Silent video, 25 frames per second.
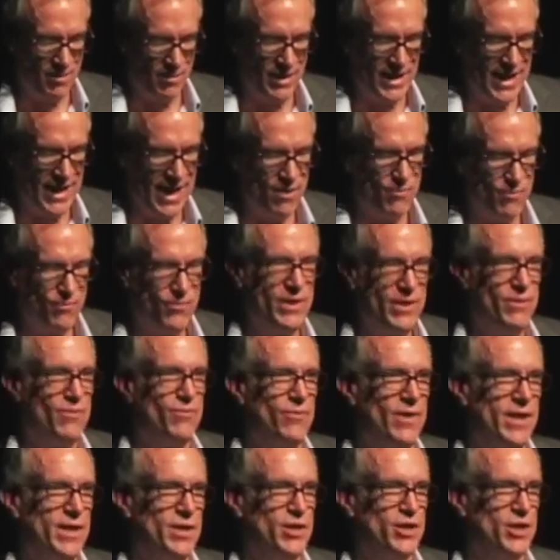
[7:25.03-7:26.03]
I mean, every
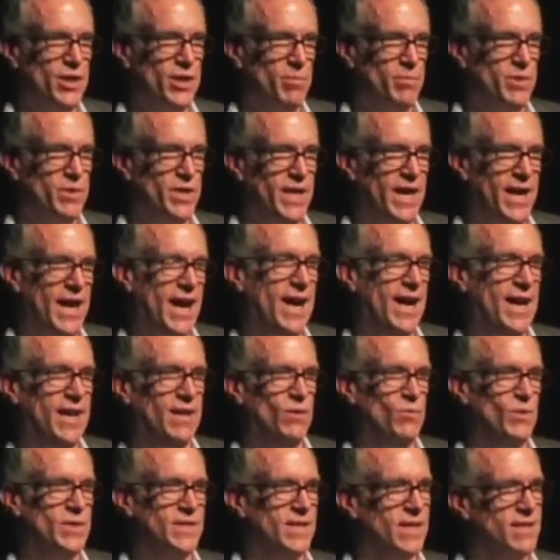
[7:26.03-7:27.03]
friendship she
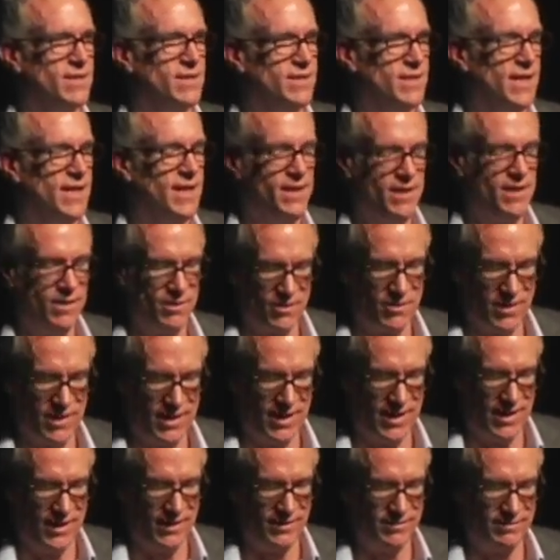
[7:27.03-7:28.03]
had was a singular
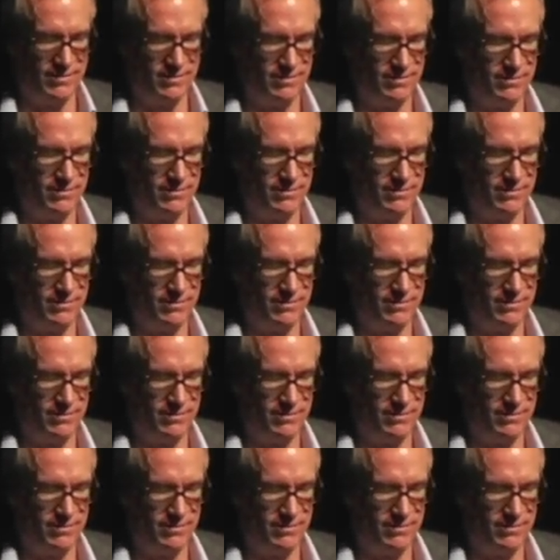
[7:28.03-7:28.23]
thing,